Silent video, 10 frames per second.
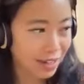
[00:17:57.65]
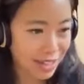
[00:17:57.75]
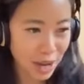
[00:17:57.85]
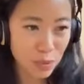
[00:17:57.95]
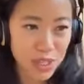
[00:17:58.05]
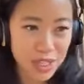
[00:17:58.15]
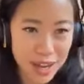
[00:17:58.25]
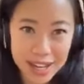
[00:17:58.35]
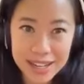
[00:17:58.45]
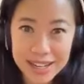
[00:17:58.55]
yeah we
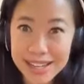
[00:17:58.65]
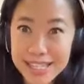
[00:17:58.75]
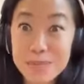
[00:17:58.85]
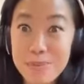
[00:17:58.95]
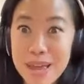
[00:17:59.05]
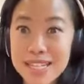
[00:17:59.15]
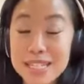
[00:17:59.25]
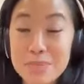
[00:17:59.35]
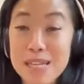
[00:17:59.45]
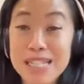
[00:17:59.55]
gotta expand
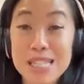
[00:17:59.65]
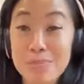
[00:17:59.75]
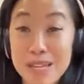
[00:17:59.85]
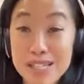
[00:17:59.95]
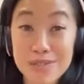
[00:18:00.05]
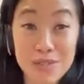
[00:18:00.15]
to make space